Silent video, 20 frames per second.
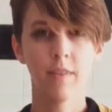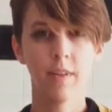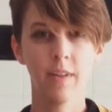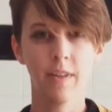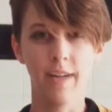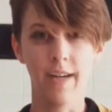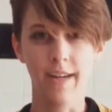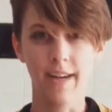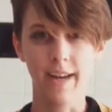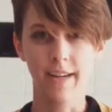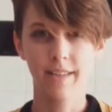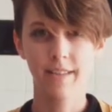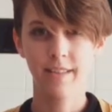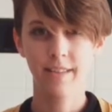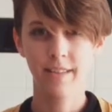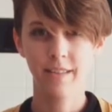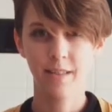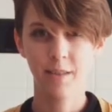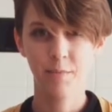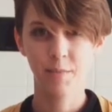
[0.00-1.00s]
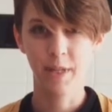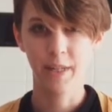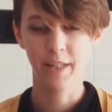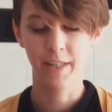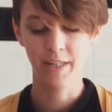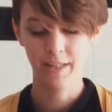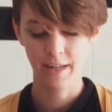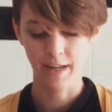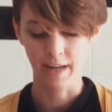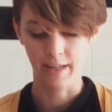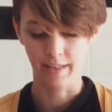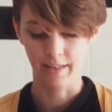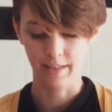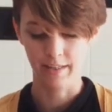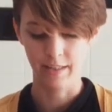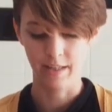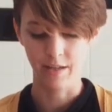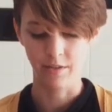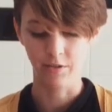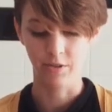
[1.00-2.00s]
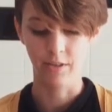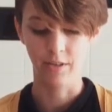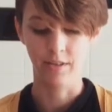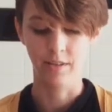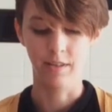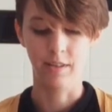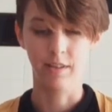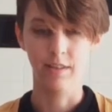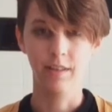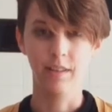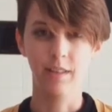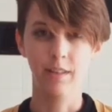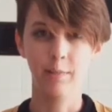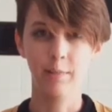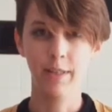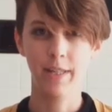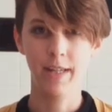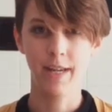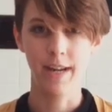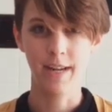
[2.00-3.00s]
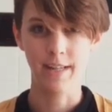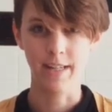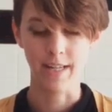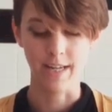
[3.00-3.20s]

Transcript: Alright, next is the butter. I like to use just a little bit on